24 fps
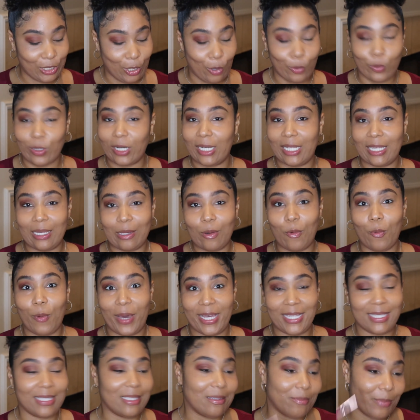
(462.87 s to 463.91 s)
totally
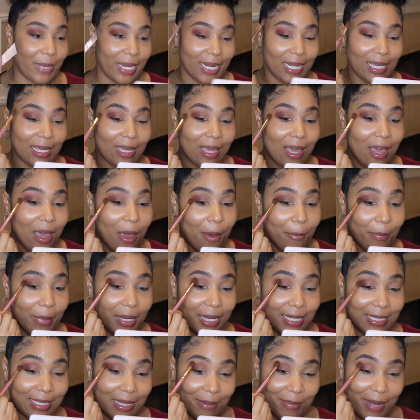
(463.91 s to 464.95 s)
wasting money,
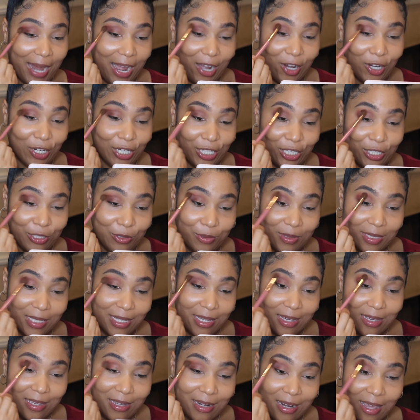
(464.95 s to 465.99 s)
because I'm not gonna use
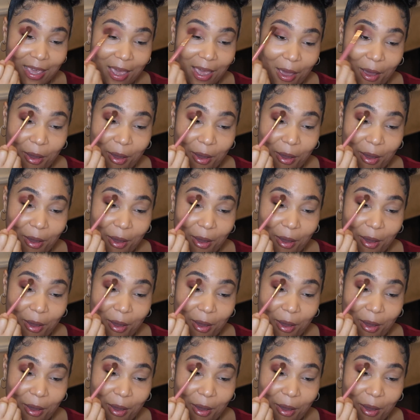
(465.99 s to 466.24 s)
it.